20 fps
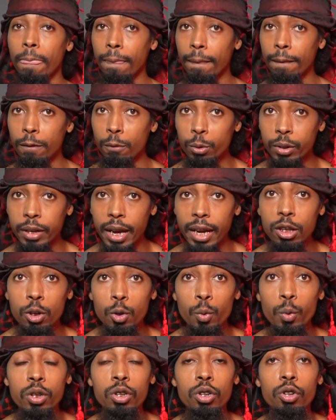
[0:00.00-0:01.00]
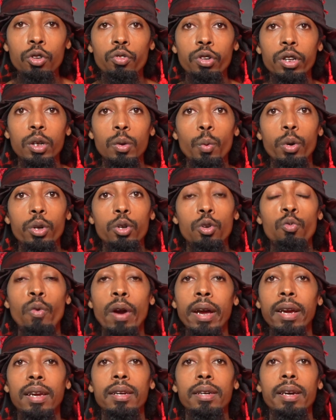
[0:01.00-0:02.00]
You get to a degree where you
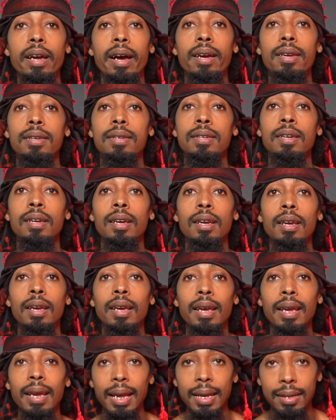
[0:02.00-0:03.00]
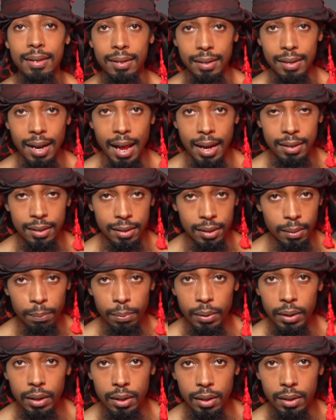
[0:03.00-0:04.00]
recognize it's not
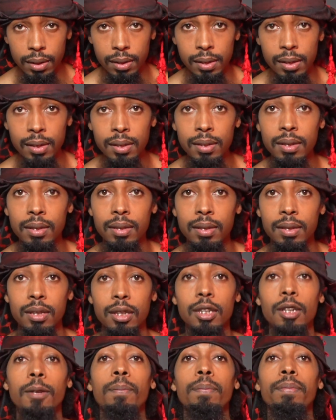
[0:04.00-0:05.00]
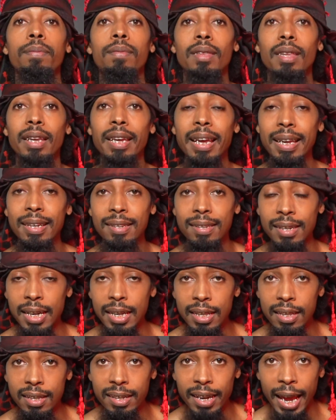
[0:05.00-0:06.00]
simply consistency, it's
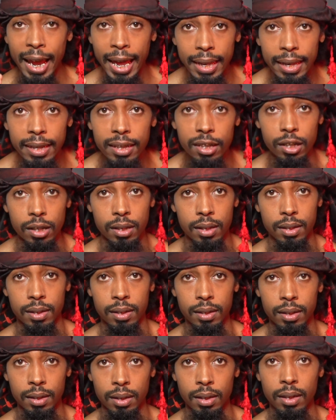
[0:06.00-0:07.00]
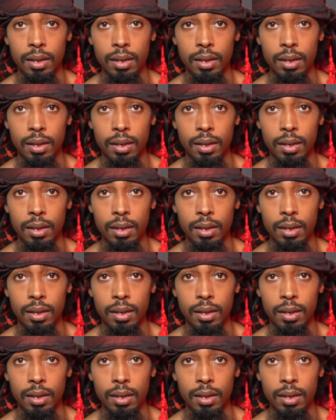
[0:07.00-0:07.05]
intelligence.